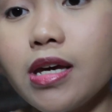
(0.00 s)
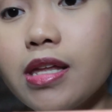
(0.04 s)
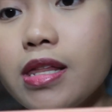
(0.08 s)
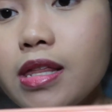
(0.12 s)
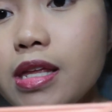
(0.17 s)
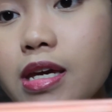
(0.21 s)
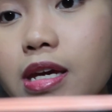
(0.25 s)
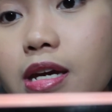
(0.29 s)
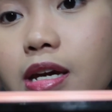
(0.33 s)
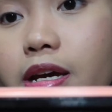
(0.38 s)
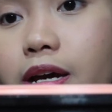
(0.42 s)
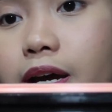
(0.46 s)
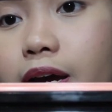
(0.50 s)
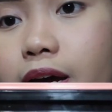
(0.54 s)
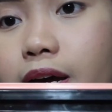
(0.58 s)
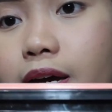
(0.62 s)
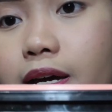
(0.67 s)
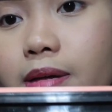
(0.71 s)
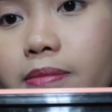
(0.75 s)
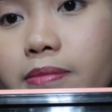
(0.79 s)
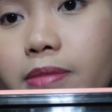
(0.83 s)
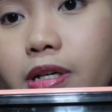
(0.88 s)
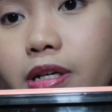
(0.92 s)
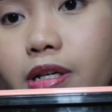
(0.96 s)
think
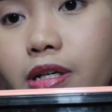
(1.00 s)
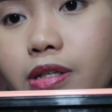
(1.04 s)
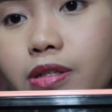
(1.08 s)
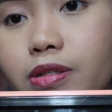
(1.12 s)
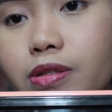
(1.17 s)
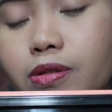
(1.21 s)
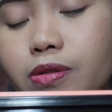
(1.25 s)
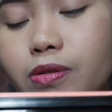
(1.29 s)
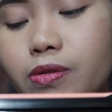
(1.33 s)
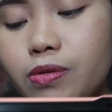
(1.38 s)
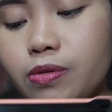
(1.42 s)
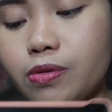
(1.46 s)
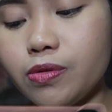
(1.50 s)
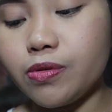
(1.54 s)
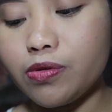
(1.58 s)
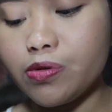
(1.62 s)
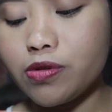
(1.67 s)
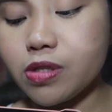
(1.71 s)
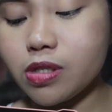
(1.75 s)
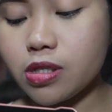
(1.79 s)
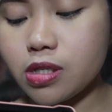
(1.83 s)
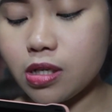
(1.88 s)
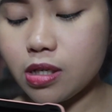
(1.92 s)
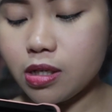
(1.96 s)
I'm gonna
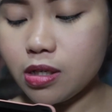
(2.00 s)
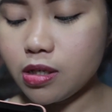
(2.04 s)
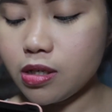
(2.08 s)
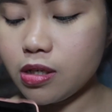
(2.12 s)
use